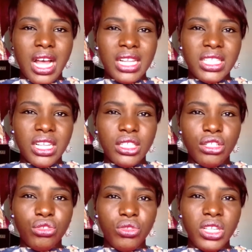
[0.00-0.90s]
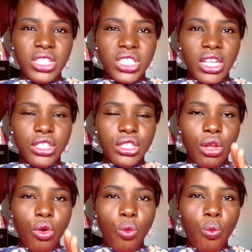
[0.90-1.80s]
attending to these things
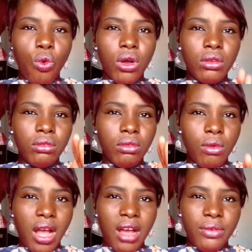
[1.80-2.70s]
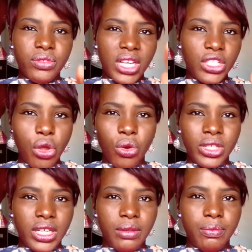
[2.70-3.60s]
one after the
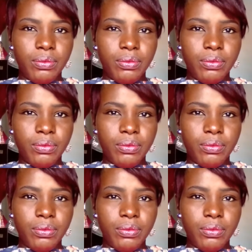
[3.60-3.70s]
other.